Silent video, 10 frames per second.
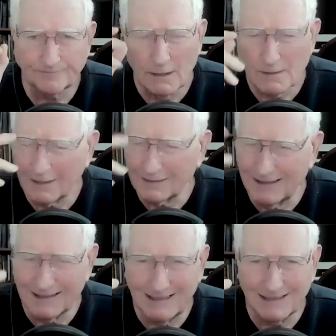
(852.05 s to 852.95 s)
because that
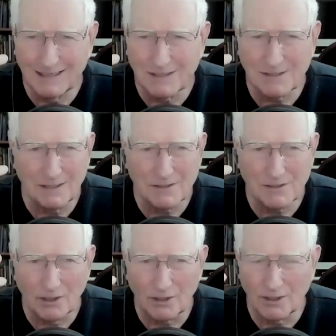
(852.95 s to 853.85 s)
kind of got this thing
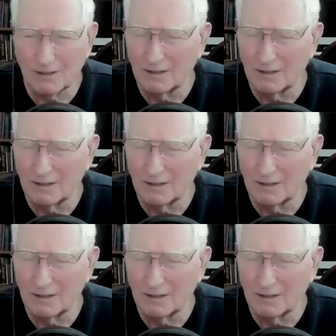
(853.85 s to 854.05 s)
started.